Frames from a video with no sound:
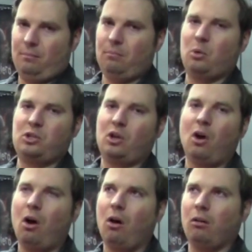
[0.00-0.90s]
most
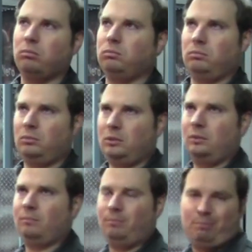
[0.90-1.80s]
all
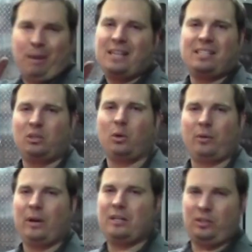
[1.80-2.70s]
basic
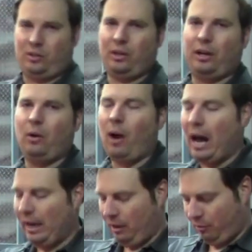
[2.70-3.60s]
torque wrenches are going to go
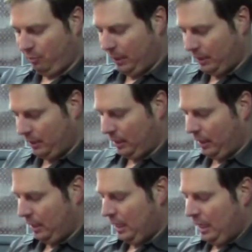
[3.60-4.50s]
high enough, but
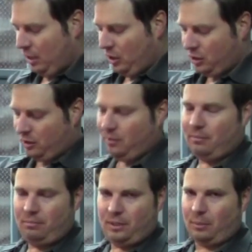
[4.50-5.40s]
just
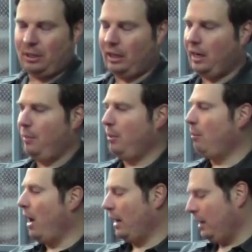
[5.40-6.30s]
something to keep in
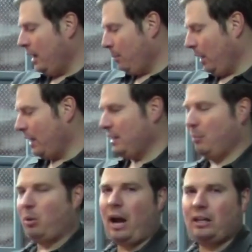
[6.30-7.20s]
mind. But like I
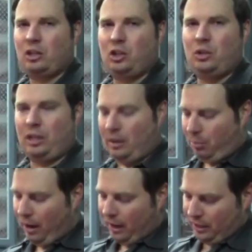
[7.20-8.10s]
said, practice using
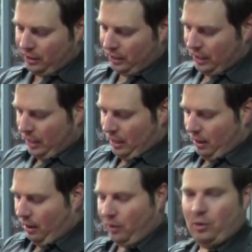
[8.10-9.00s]
it, practice
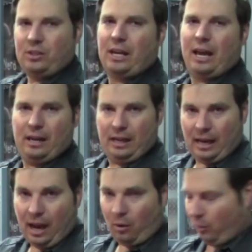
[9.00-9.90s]
understanding
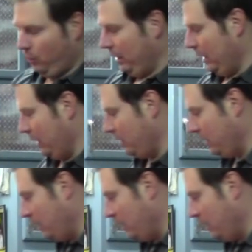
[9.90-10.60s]
how to read it.